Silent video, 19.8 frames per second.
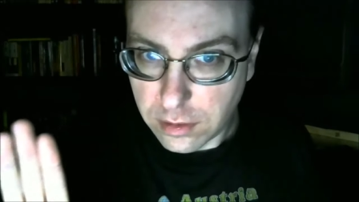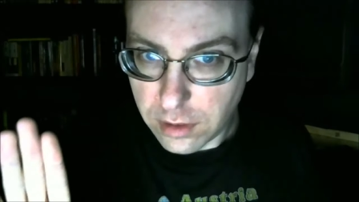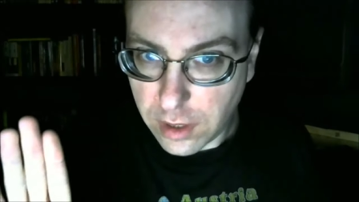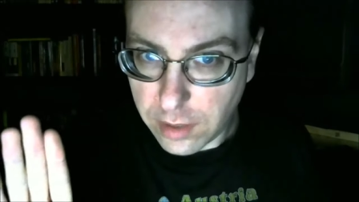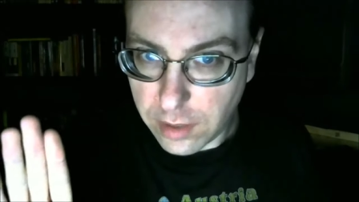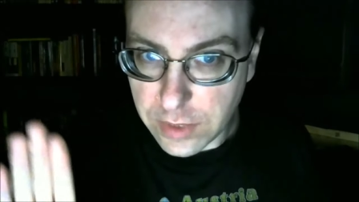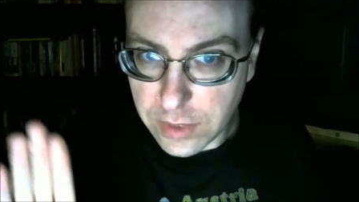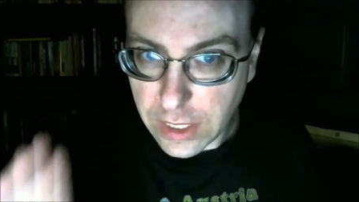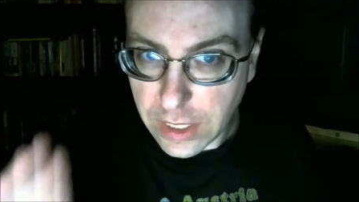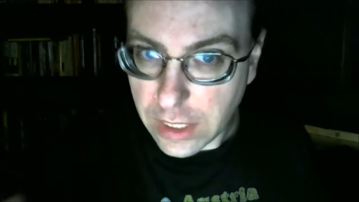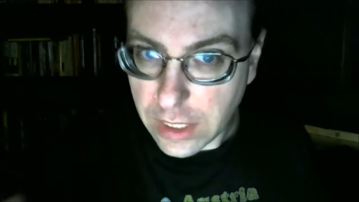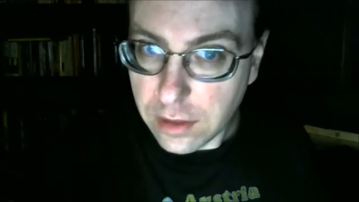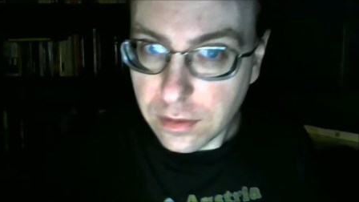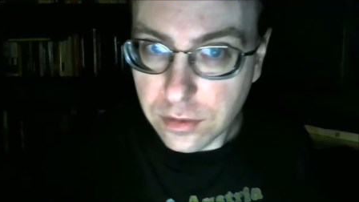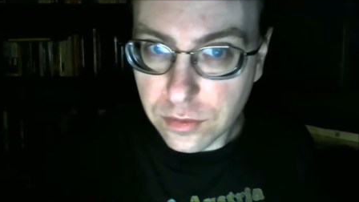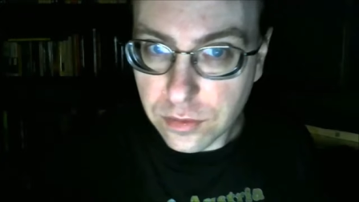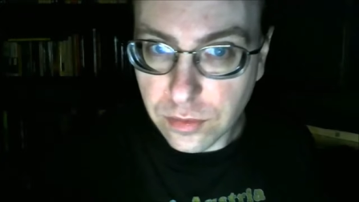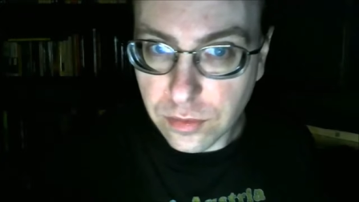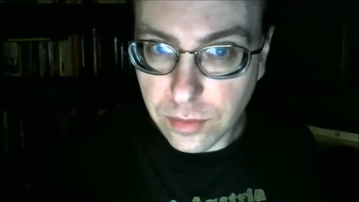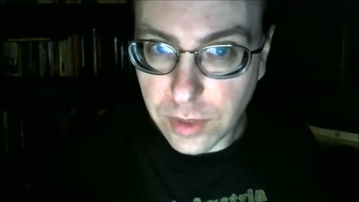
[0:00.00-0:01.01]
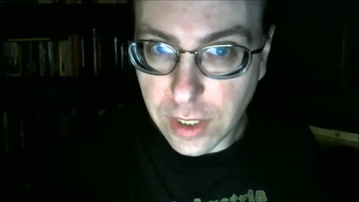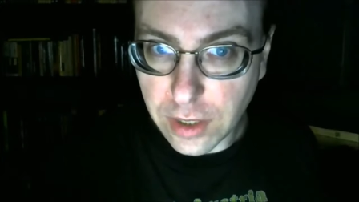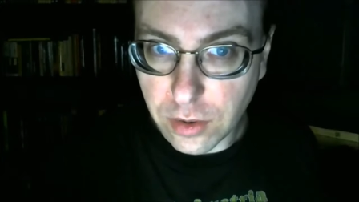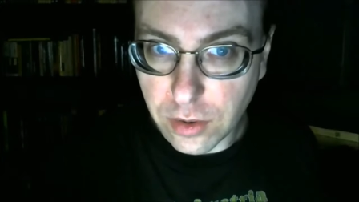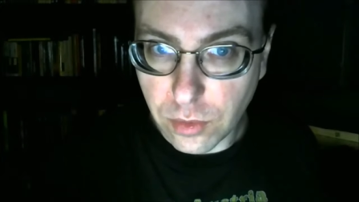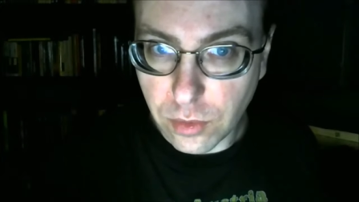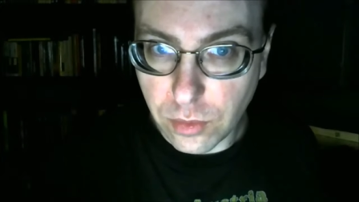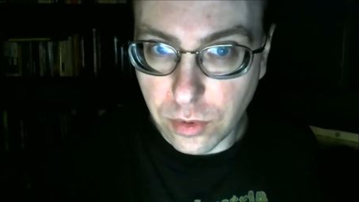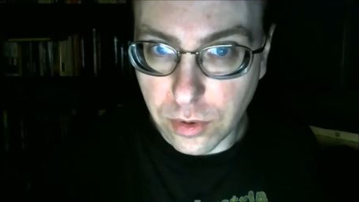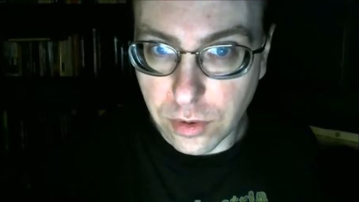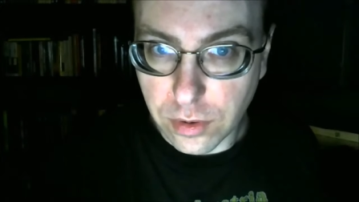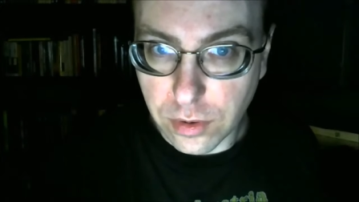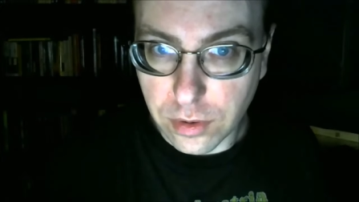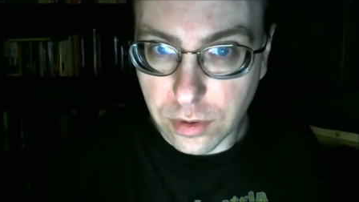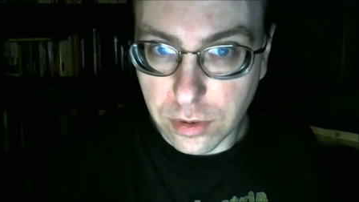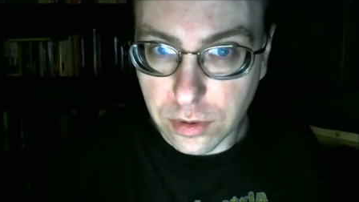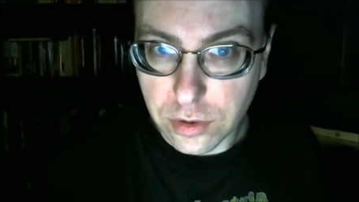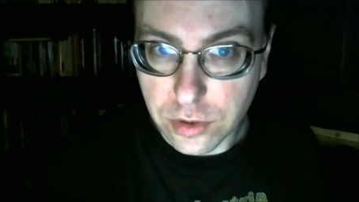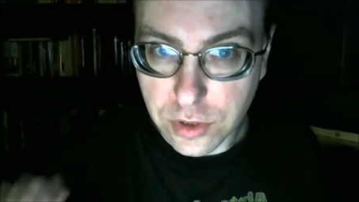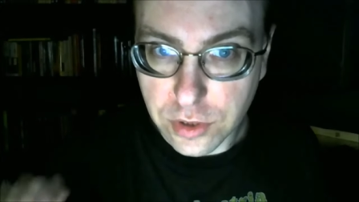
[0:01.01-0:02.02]
I'm taking this woman at her word.
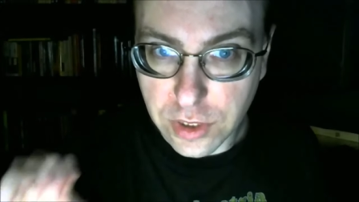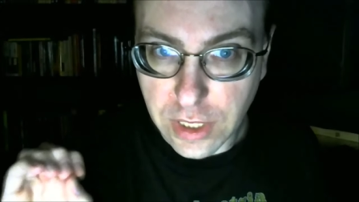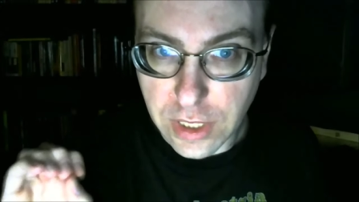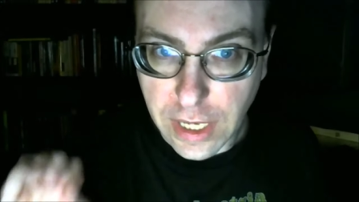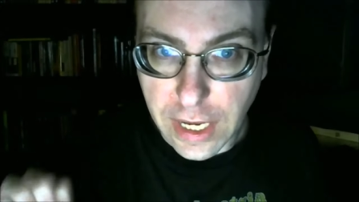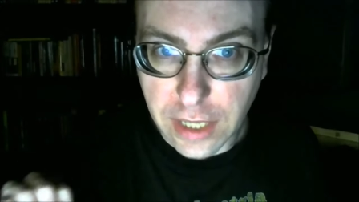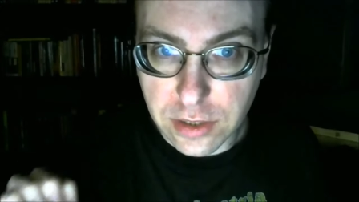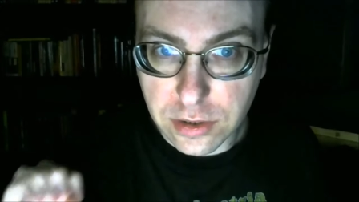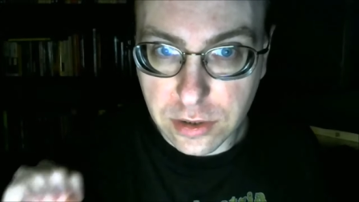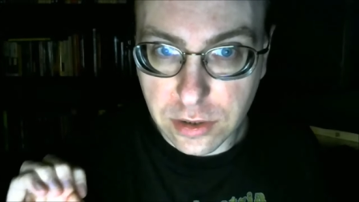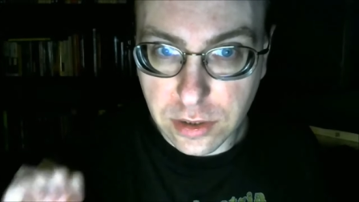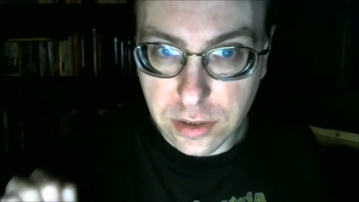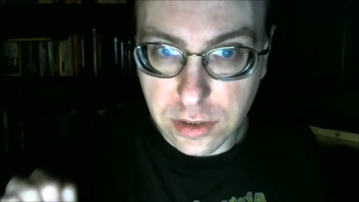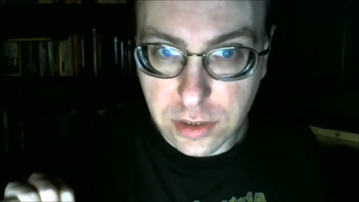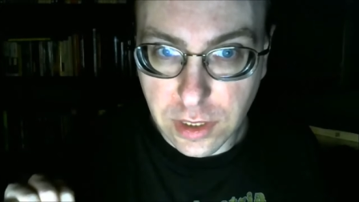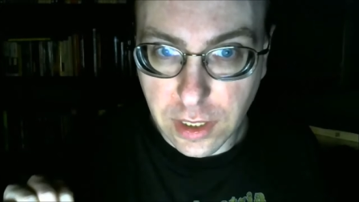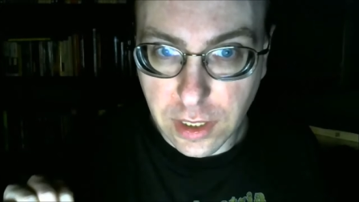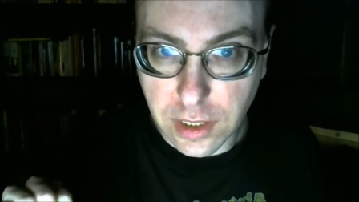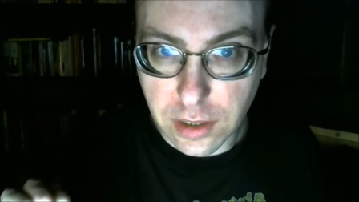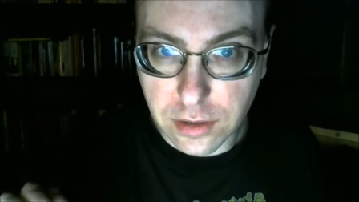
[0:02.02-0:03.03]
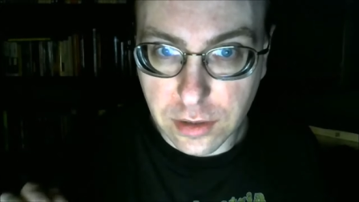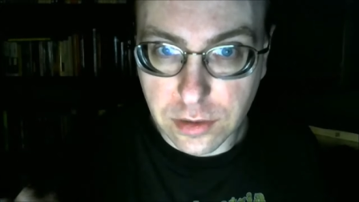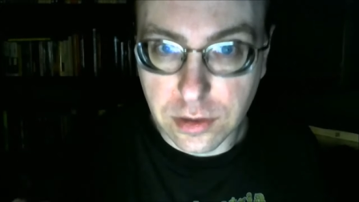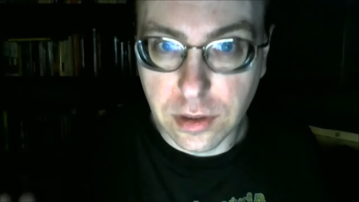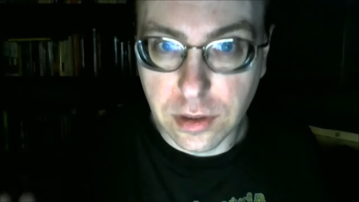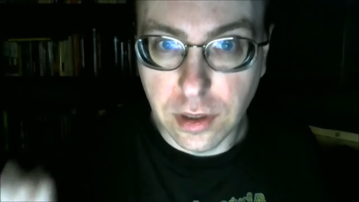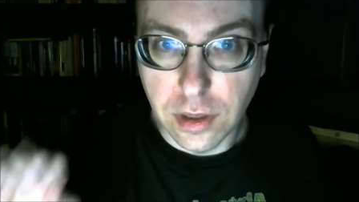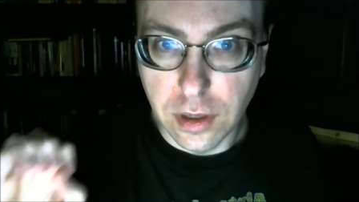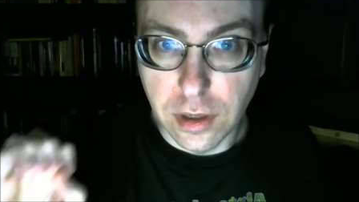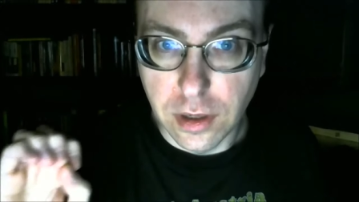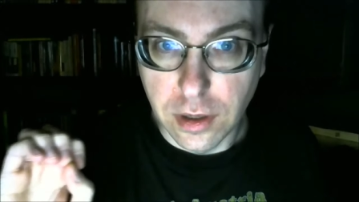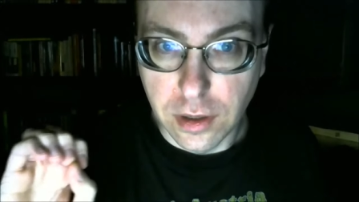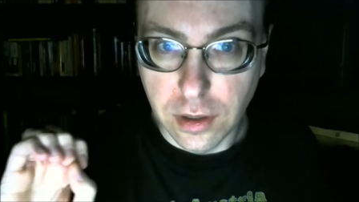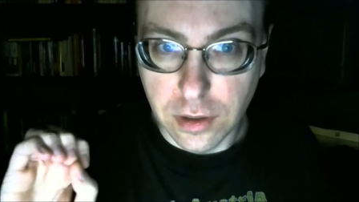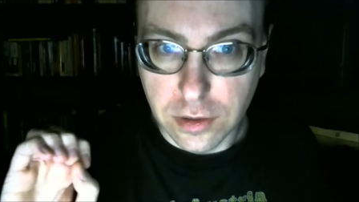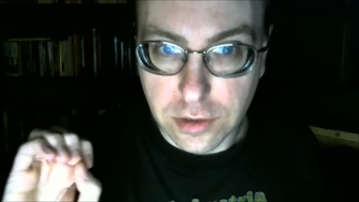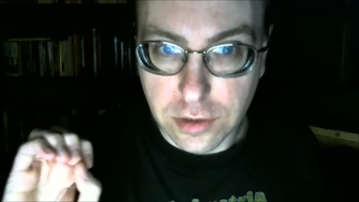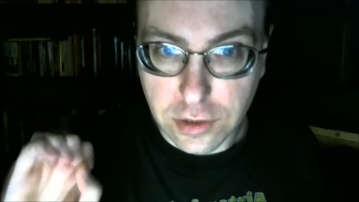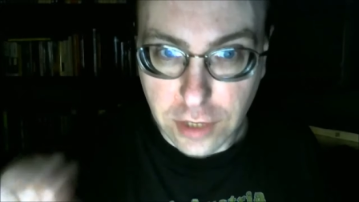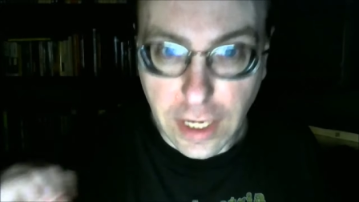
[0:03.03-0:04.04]
She actually says
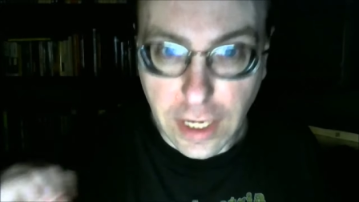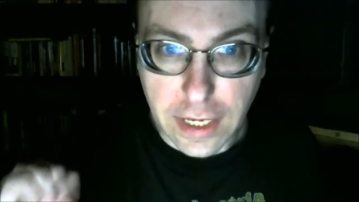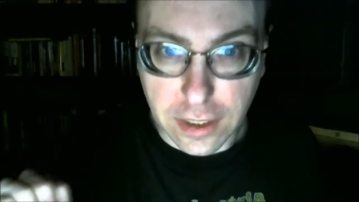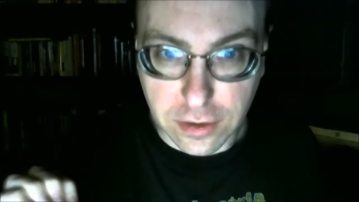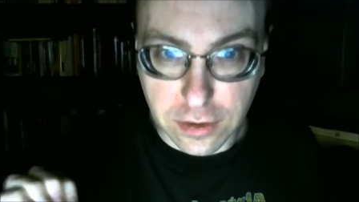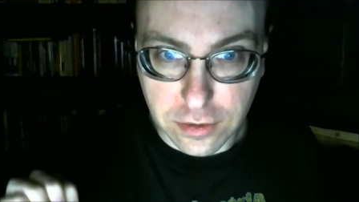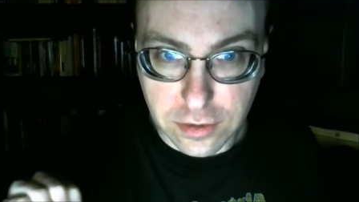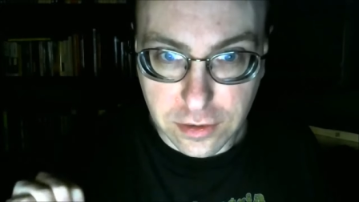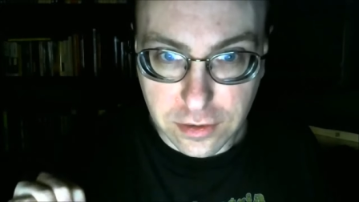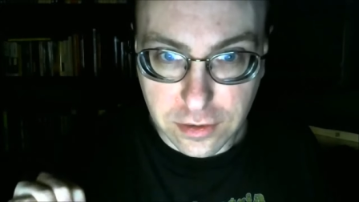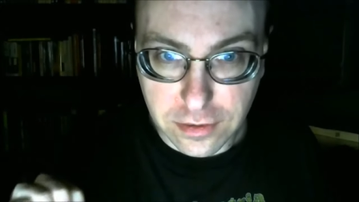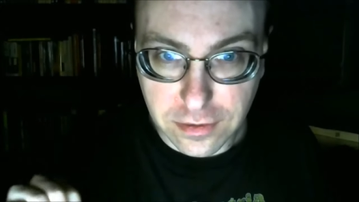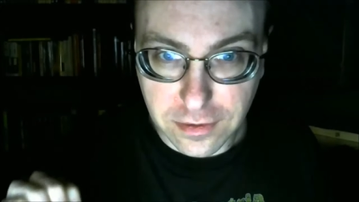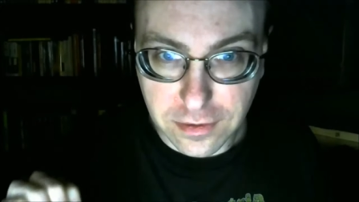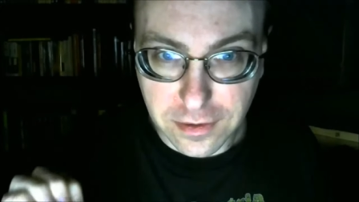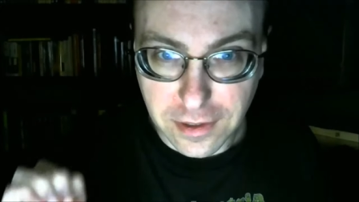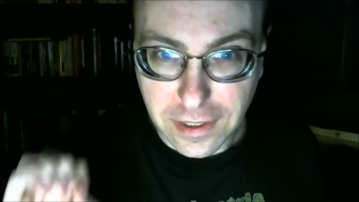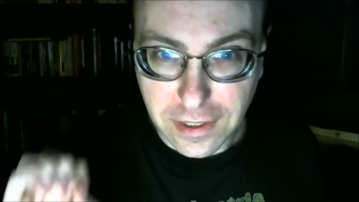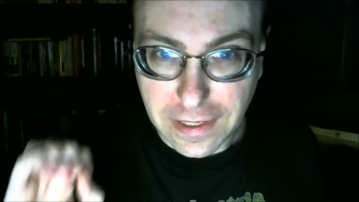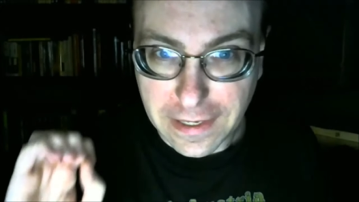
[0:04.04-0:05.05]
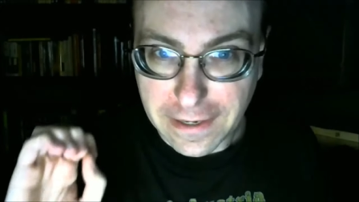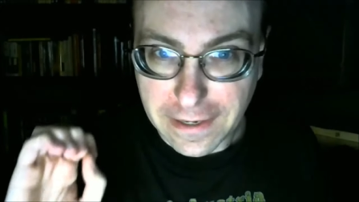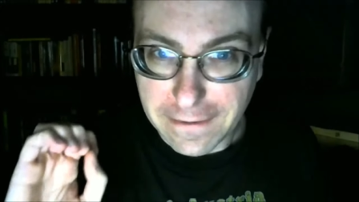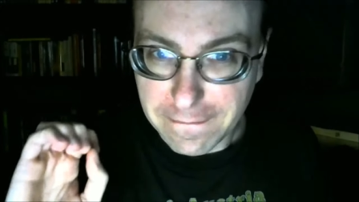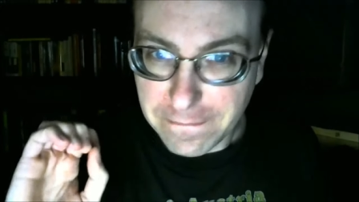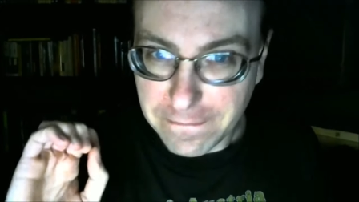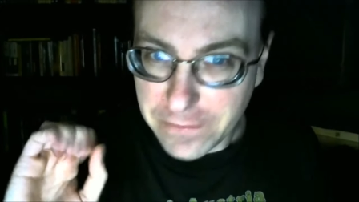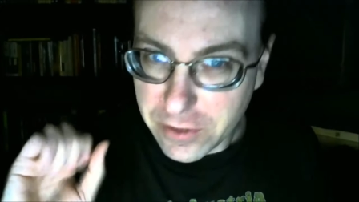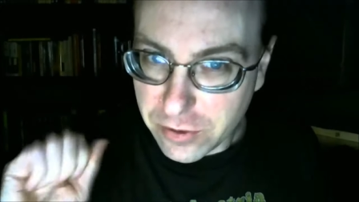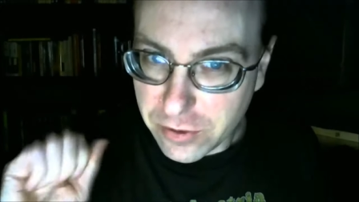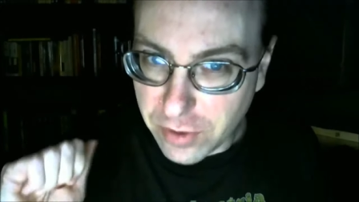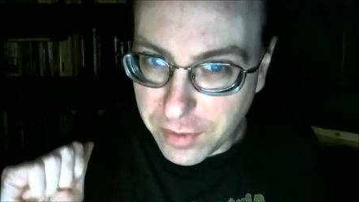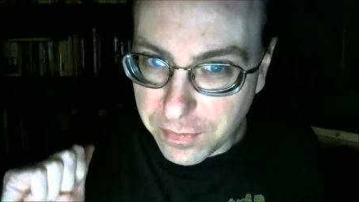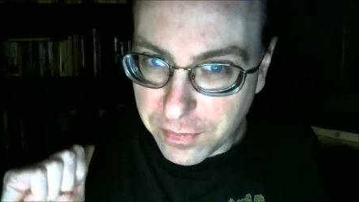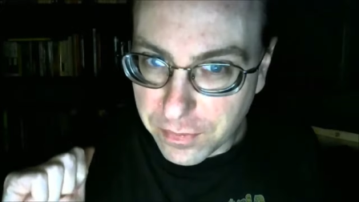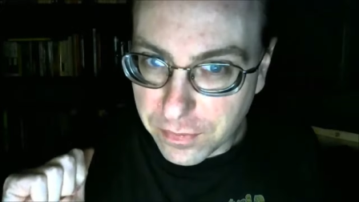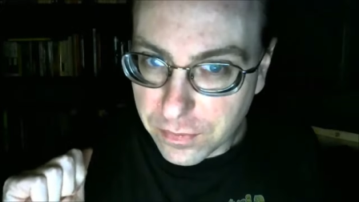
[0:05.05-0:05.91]
science. So I'm